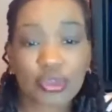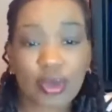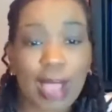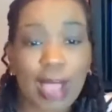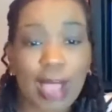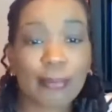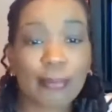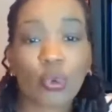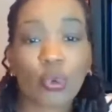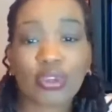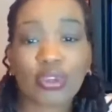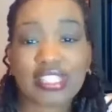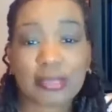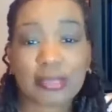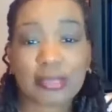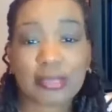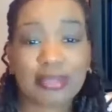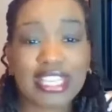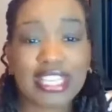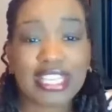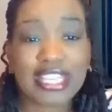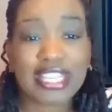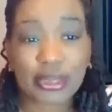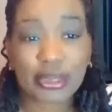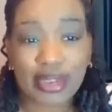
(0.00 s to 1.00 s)
so I'm going
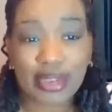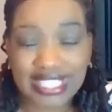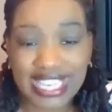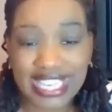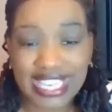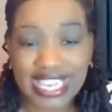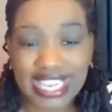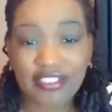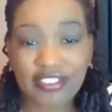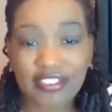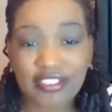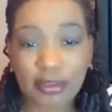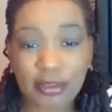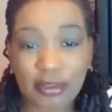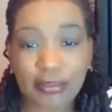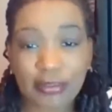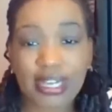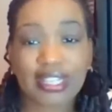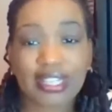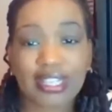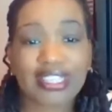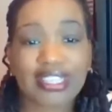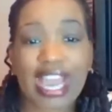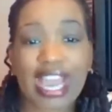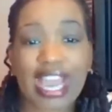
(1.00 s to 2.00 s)
to be there at the end of the
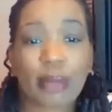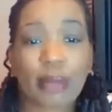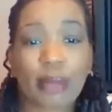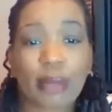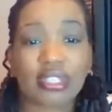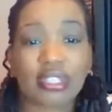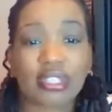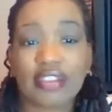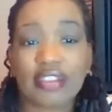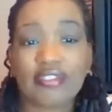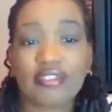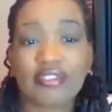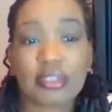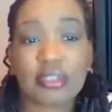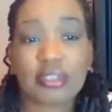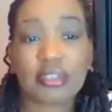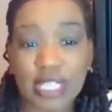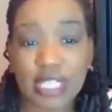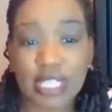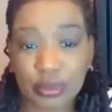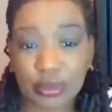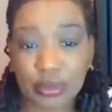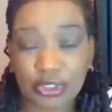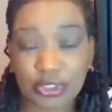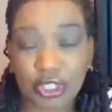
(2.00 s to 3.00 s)
month, and I would love to
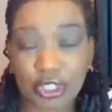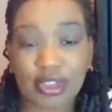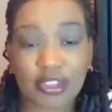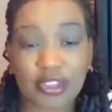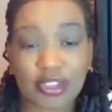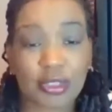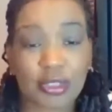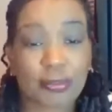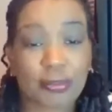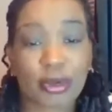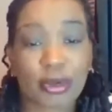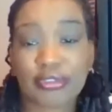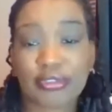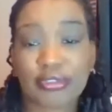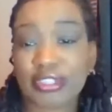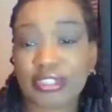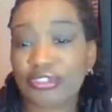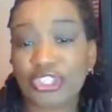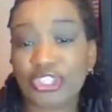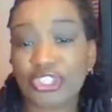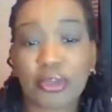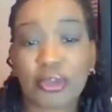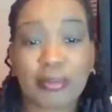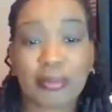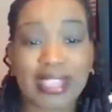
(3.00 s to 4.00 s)
meet with you. And the
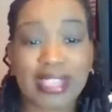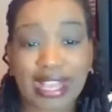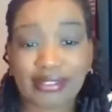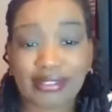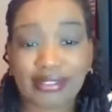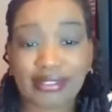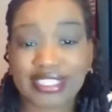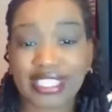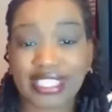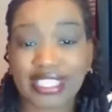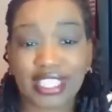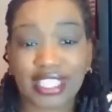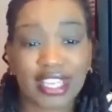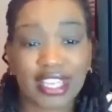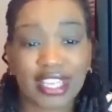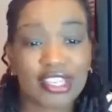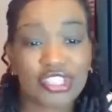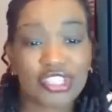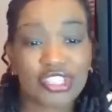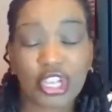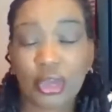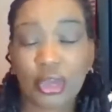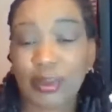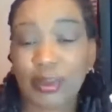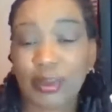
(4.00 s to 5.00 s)
person took me out for
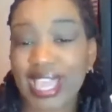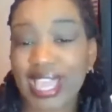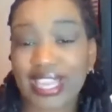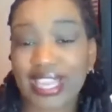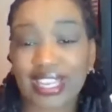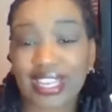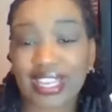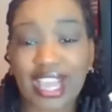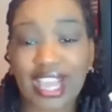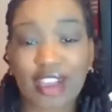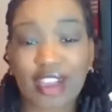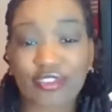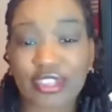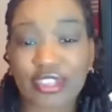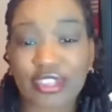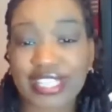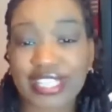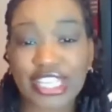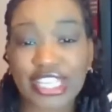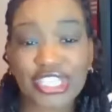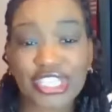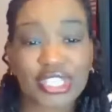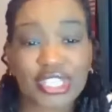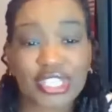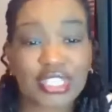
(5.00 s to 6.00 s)
lunch. We had a
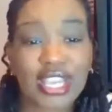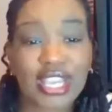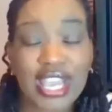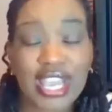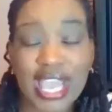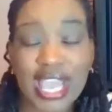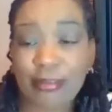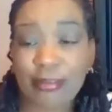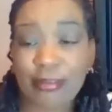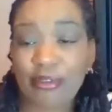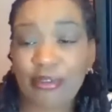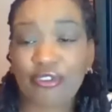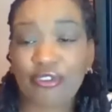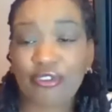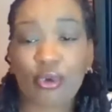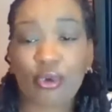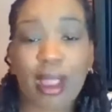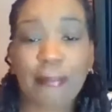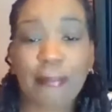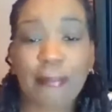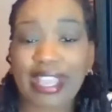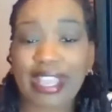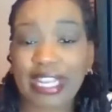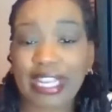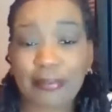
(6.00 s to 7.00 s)
conversation, and
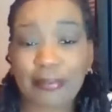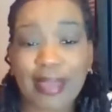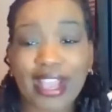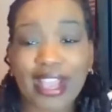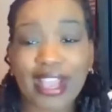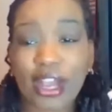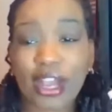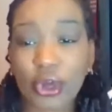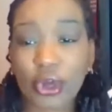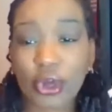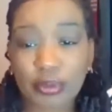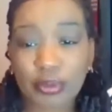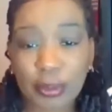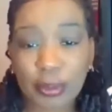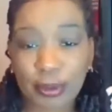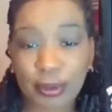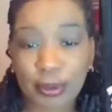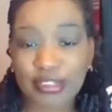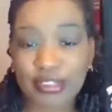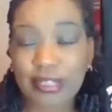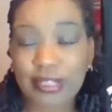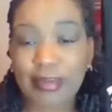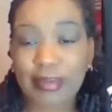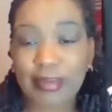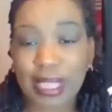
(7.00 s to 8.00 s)
before I made it back home, the
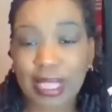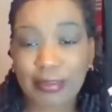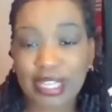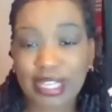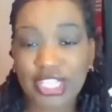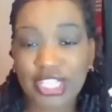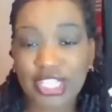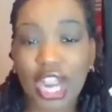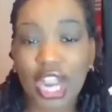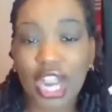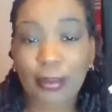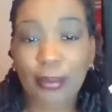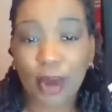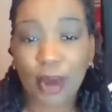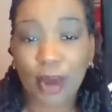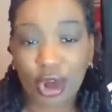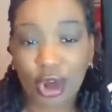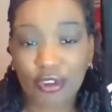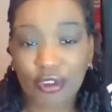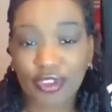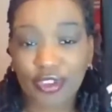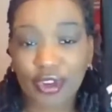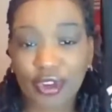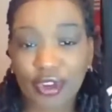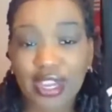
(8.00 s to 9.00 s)
person made me a job
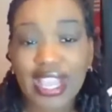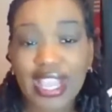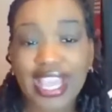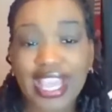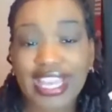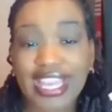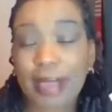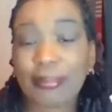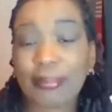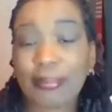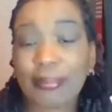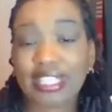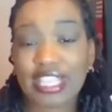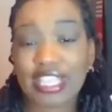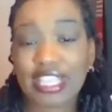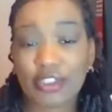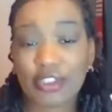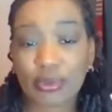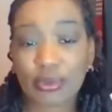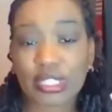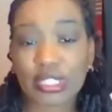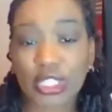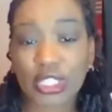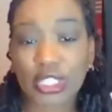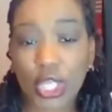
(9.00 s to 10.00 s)
offer. And I
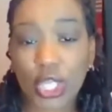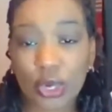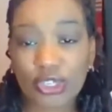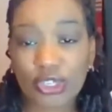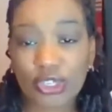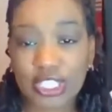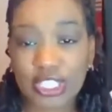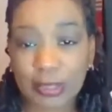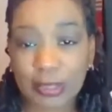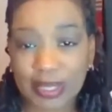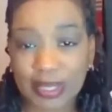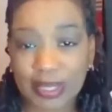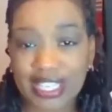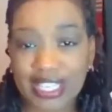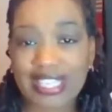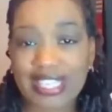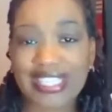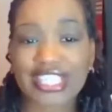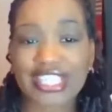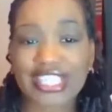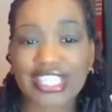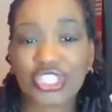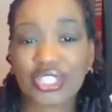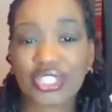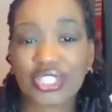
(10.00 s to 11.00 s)
believe it was largely
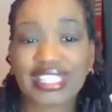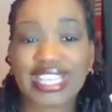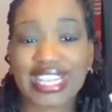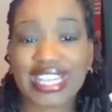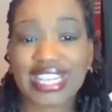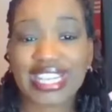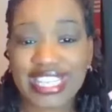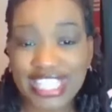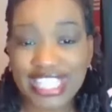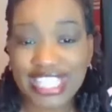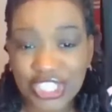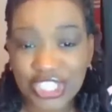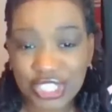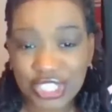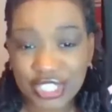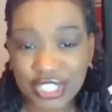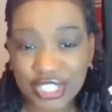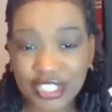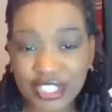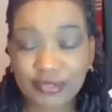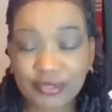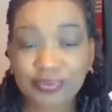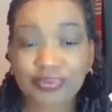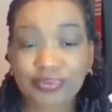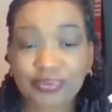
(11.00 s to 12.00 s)
because I took the
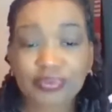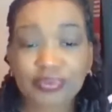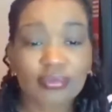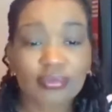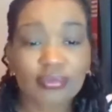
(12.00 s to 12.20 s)
initiative